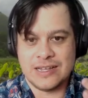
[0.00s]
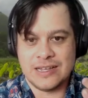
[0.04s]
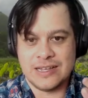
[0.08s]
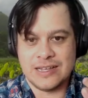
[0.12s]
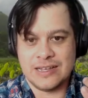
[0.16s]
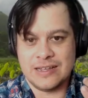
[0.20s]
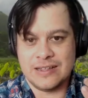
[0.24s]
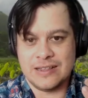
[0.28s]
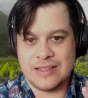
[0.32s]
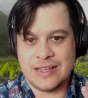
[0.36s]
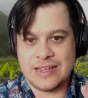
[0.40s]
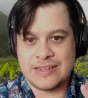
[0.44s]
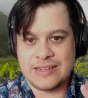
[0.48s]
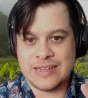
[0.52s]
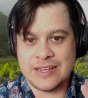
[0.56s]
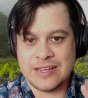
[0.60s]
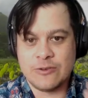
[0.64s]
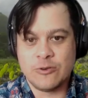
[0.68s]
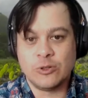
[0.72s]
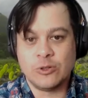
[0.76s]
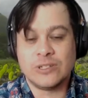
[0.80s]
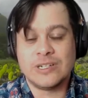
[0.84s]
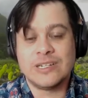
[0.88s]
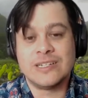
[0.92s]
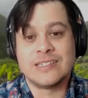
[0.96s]
they say
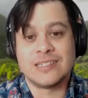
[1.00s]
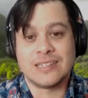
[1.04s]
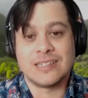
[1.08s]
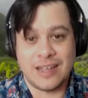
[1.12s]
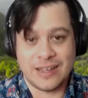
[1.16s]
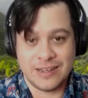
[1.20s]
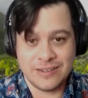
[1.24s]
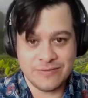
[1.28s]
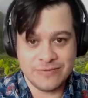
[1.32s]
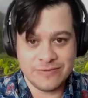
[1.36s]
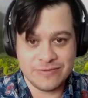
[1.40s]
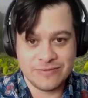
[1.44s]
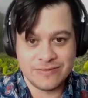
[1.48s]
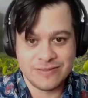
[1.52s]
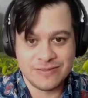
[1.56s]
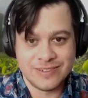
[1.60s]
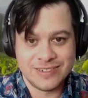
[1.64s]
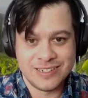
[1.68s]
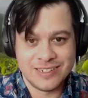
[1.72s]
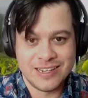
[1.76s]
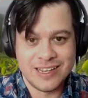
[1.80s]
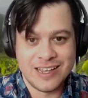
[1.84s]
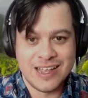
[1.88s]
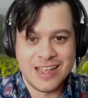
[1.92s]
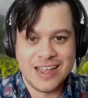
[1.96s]
hula is life.
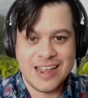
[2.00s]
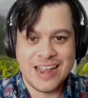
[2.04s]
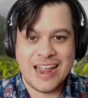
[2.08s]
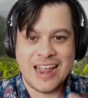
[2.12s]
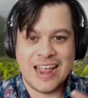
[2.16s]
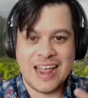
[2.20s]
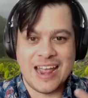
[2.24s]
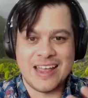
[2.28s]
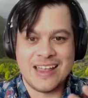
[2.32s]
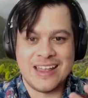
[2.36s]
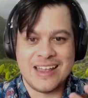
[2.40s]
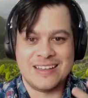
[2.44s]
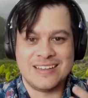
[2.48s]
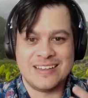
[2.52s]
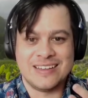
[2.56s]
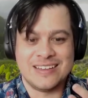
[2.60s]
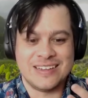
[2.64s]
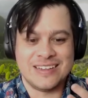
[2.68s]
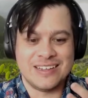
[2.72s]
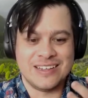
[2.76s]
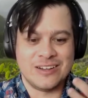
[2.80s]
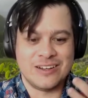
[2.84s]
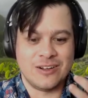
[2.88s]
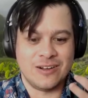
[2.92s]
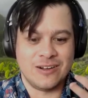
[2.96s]
And,
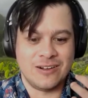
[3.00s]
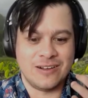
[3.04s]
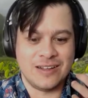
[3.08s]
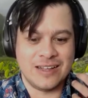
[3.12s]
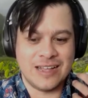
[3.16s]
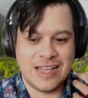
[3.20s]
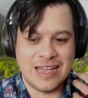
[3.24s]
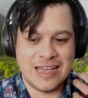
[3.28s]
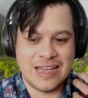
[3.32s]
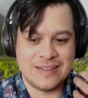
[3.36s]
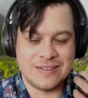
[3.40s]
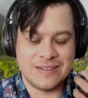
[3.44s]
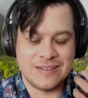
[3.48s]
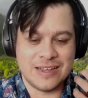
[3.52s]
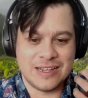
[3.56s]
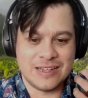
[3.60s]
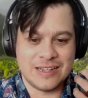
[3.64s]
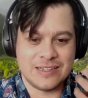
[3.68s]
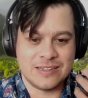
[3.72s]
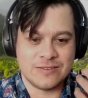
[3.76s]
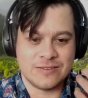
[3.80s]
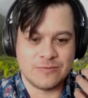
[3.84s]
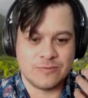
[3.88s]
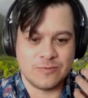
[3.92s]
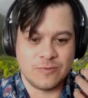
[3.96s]
you know, and
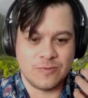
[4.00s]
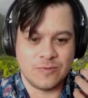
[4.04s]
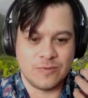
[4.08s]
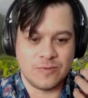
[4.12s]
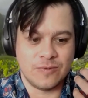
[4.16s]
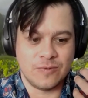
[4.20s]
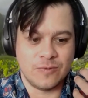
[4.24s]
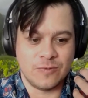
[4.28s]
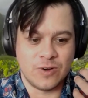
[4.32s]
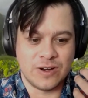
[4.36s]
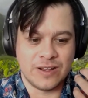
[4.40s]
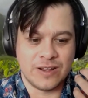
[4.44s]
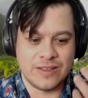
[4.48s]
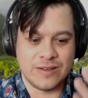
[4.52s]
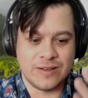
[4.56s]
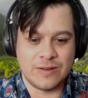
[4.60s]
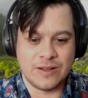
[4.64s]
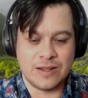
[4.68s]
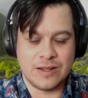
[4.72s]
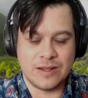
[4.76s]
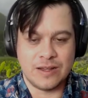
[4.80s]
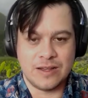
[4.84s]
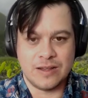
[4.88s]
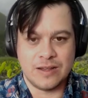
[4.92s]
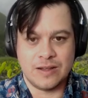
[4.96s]
it's one of the
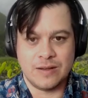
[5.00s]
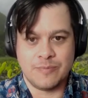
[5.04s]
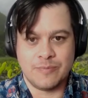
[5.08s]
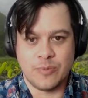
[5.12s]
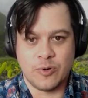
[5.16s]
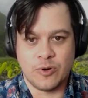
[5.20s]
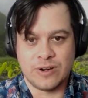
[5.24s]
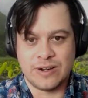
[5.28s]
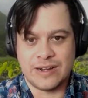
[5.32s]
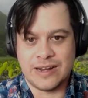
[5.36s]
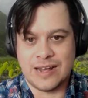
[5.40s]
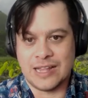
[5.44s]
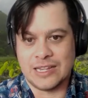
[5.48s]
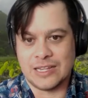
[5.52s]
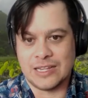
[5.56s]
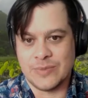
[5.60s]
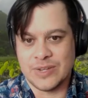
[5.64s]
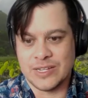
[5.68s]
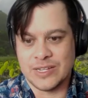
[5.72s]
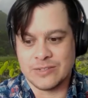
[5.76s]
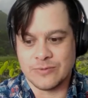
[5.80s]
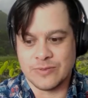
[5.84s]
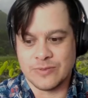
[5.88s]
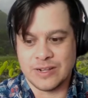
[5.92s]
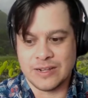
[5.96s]
important
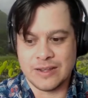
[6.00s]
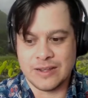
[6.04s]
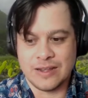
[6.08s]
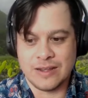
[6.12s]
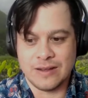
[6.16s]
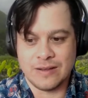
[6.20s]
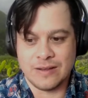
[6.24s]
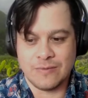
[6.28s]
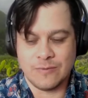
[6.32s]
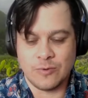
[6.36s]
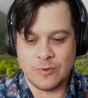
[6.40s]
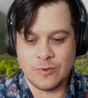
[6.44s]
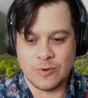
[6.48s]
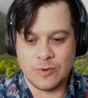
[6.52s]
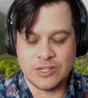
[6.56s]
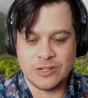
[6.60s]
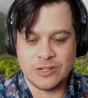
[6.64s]
elements when we talk